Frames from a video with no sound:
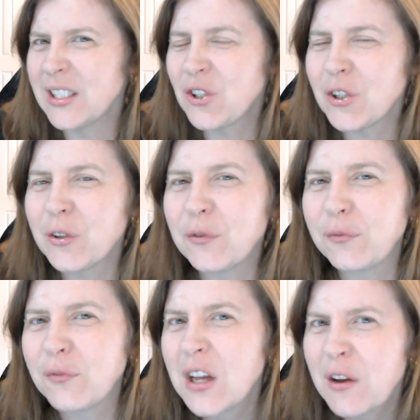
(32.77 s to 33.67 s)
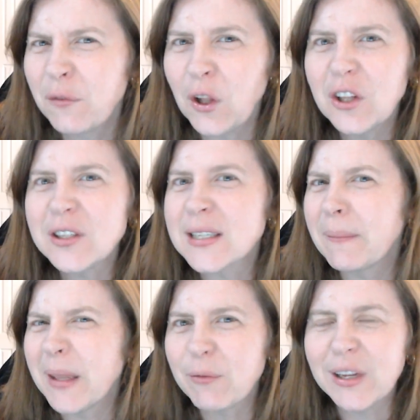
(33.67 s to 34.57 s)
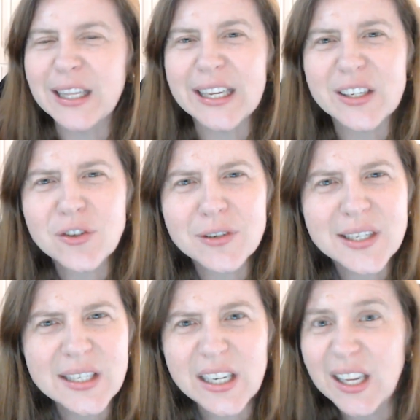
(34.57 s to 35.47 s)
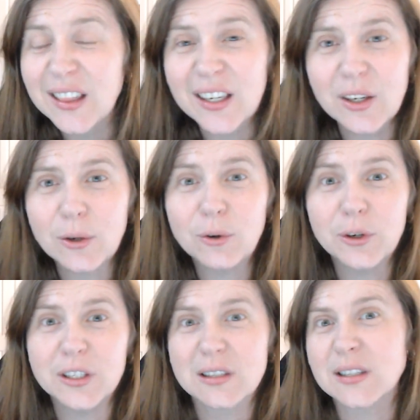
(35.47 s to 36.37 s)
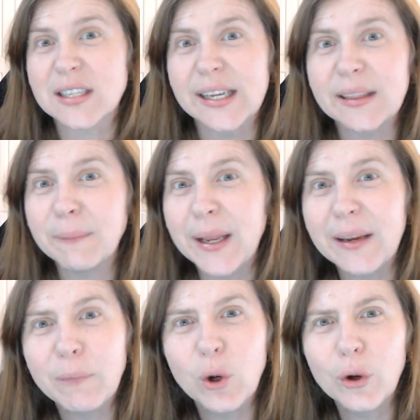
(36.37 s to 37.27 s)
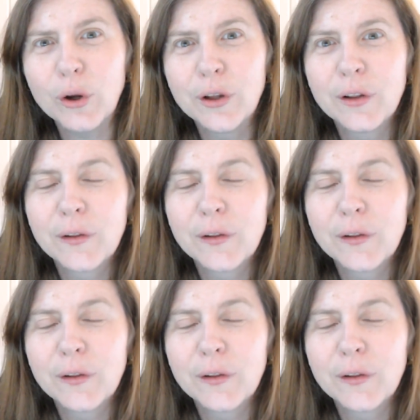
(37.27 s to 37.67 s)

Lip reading: did you follow something really interesting and then you couldn't see them anymore?